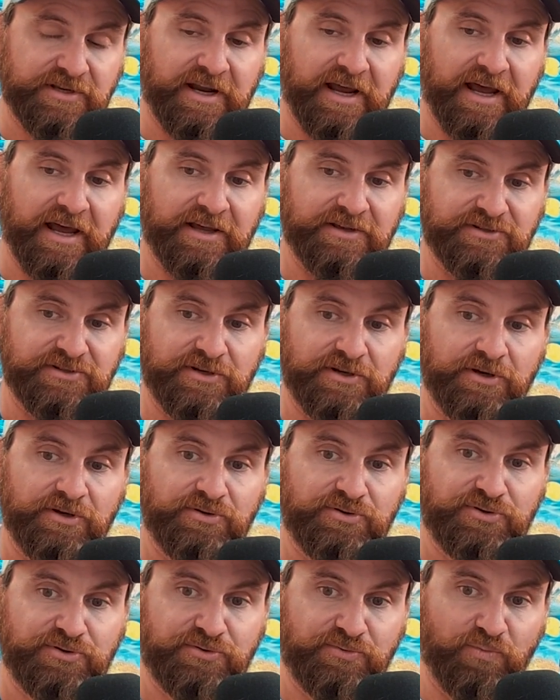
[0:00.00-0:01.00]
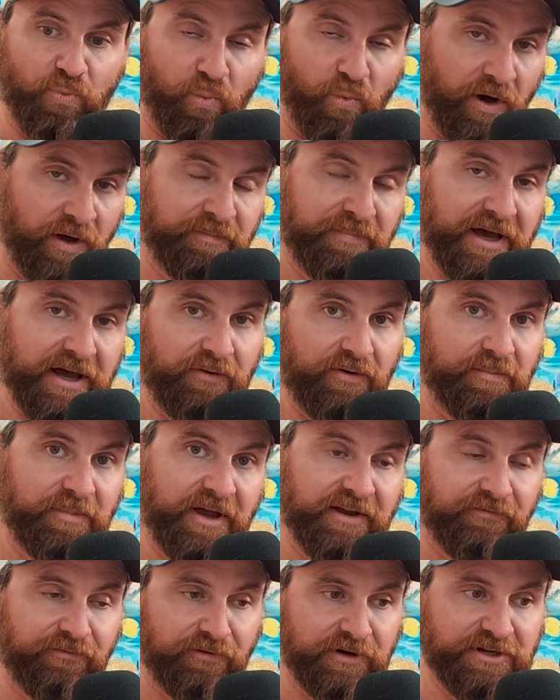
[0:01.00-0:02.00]
It has 1 battery
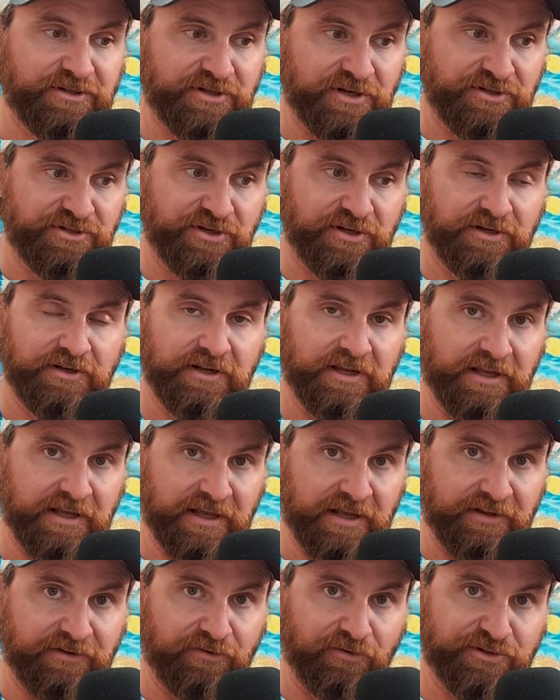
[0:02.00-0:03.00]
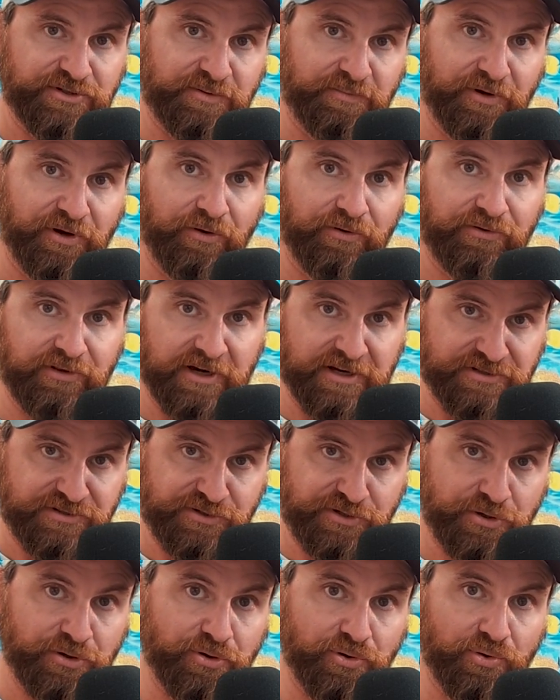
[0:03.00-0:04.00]
bank for each engine, and those are both. It has
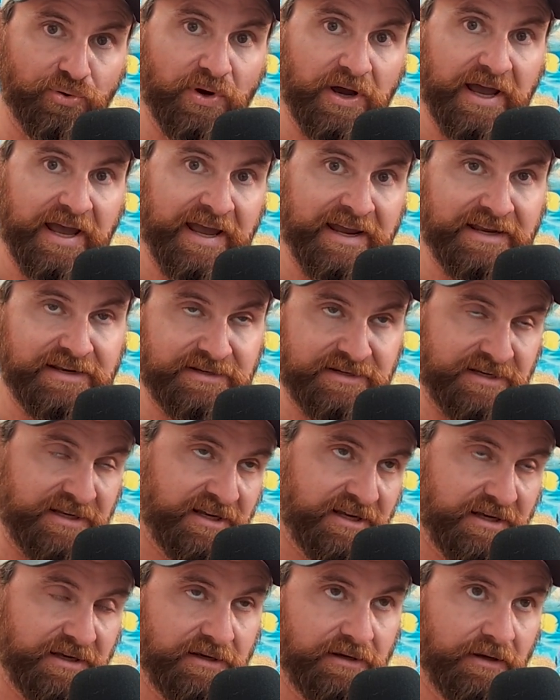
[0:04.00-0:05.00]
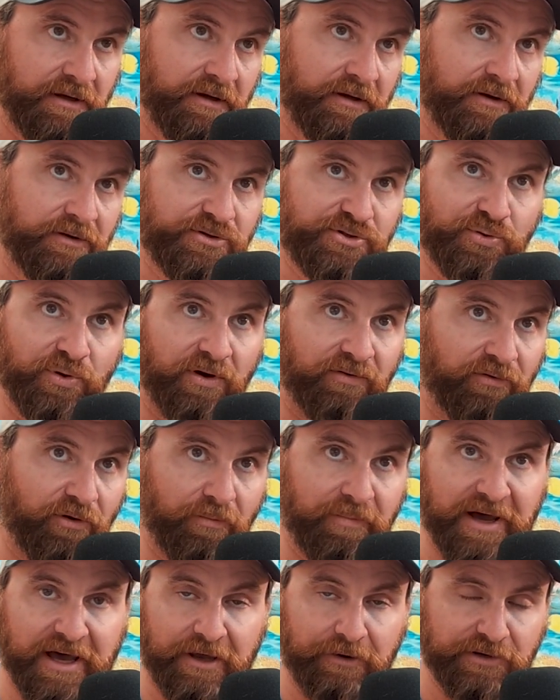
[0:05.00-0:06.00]
2 8D
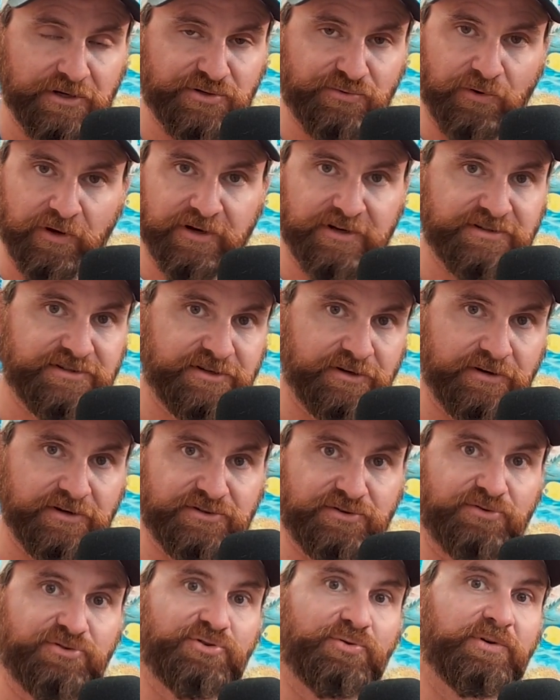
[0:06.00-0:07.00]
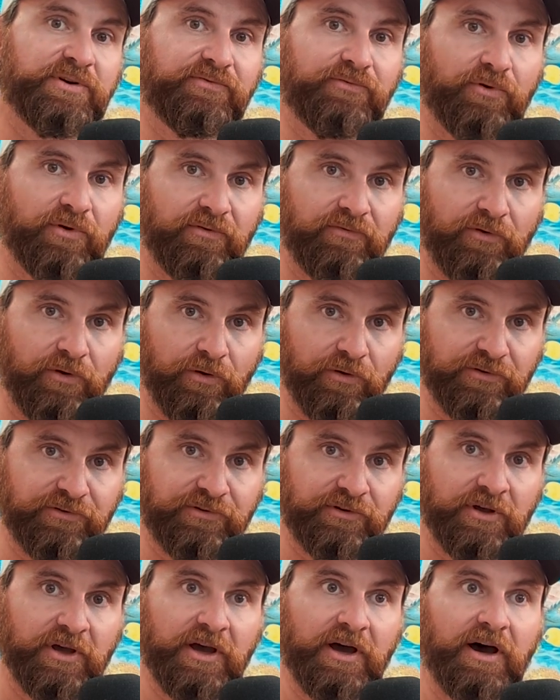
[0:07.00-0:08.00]
12-volt batteries run in series, so it's 24 volts.